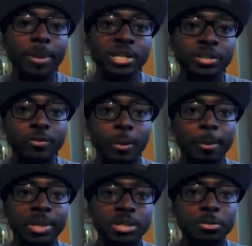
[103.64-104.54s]
business from
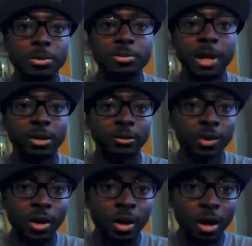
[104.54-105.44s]
a business perspective
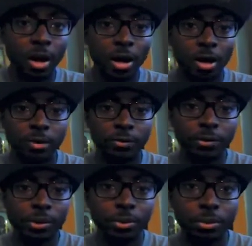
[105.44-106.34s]
of
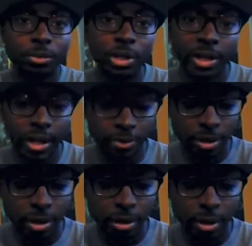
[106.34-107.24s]
you getting out
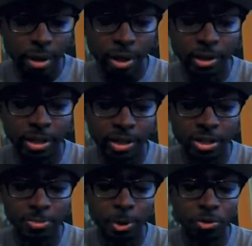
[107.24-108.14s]
there and getting
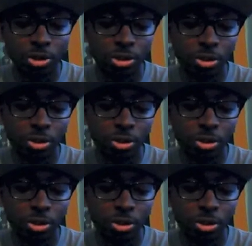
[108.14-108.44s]
exposure.